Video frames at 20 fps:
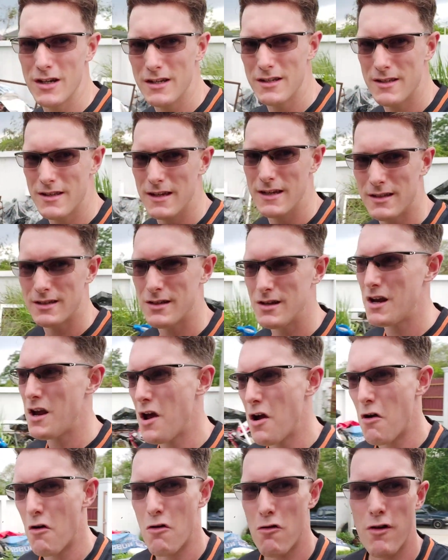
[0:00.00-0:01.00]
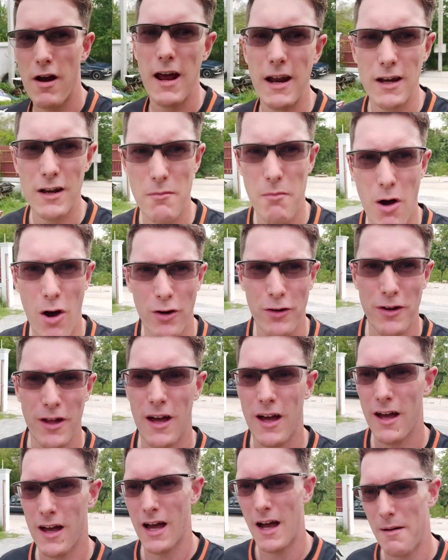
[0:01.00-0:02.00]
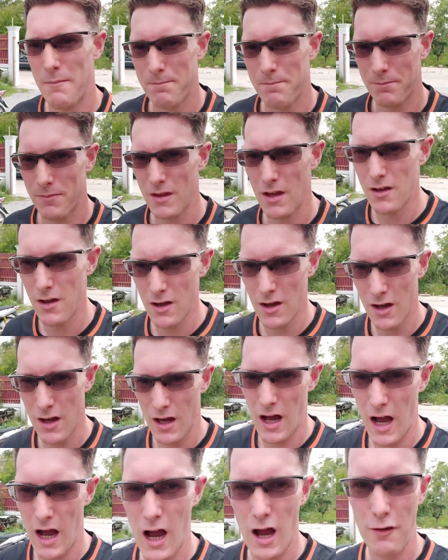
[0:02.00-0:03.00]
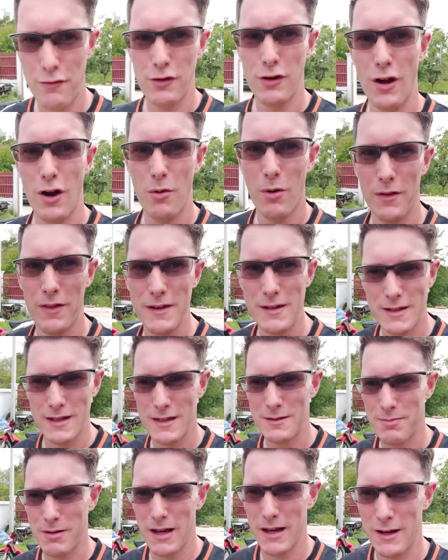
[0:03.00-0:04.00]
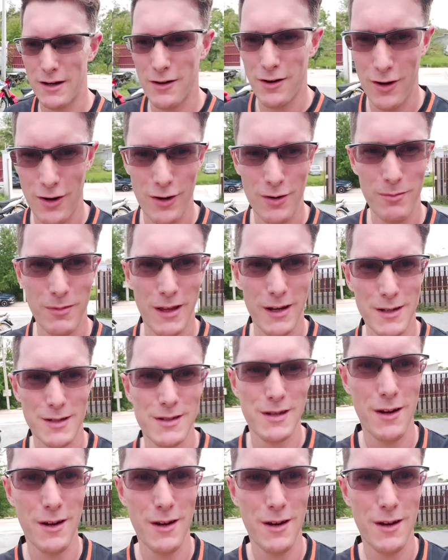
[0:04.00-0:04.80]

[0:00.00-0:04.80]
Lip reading: is this random Honda. If you know what this is, playing at home, let us